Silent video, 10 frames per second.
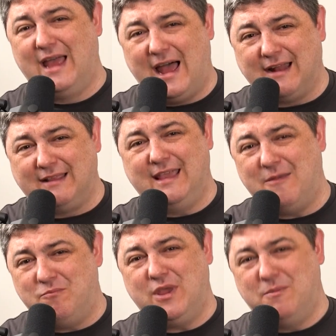and
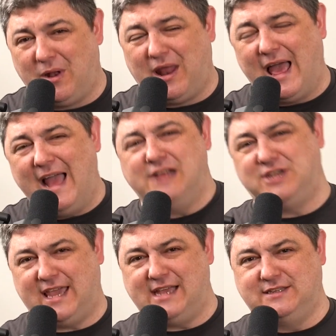get people
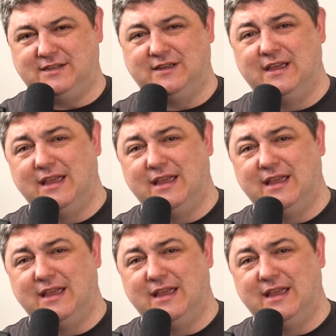educated